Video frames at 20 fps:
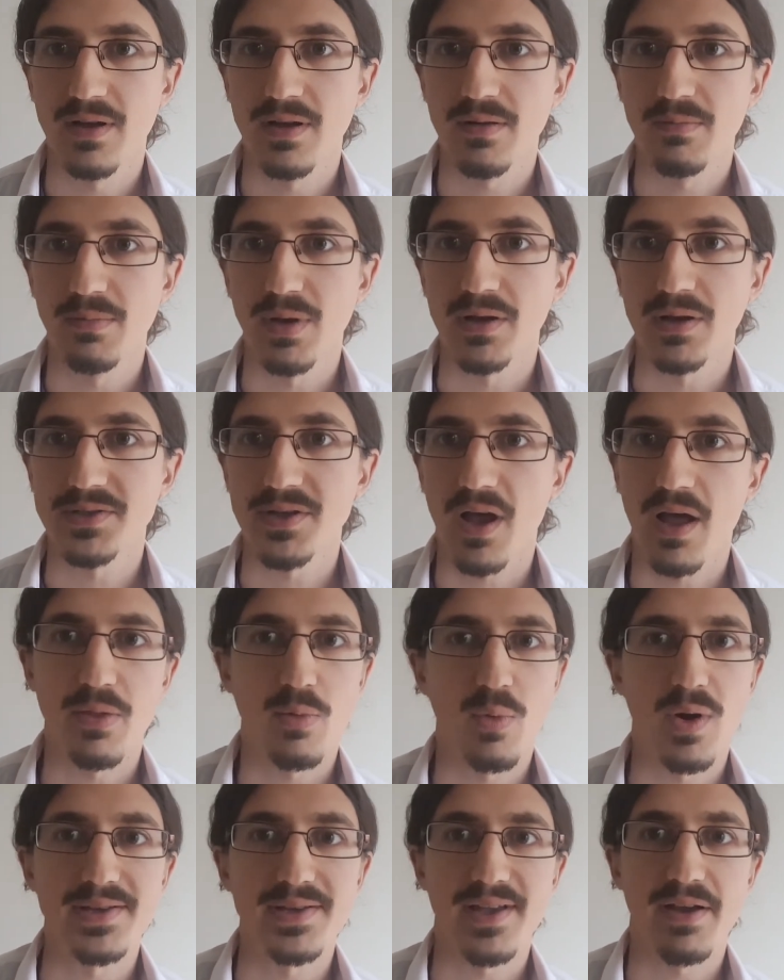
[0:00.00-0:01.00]
because
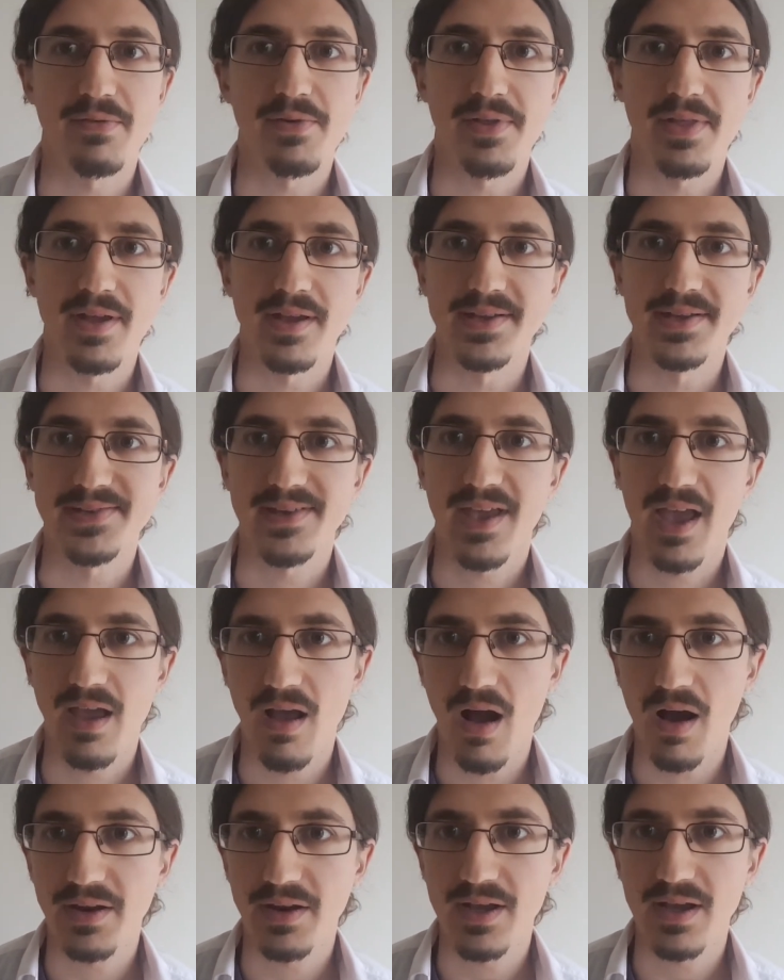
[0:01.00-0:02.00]
otherwise everything is
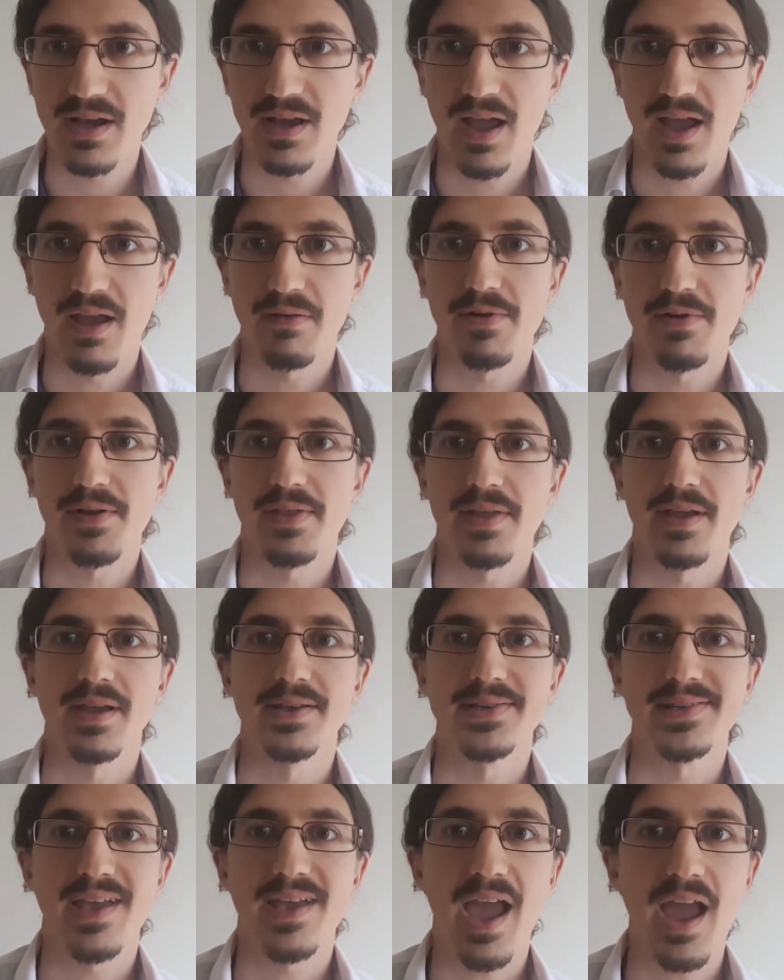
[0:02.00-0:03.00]
chaotic, everything is
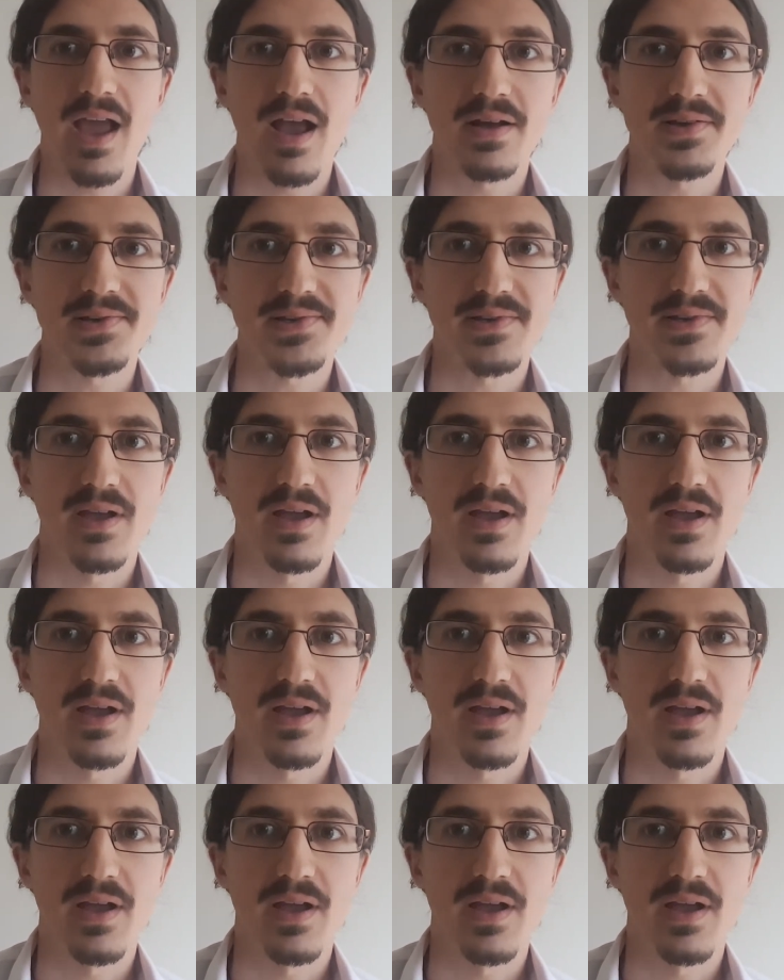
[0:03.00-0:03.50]
chaos.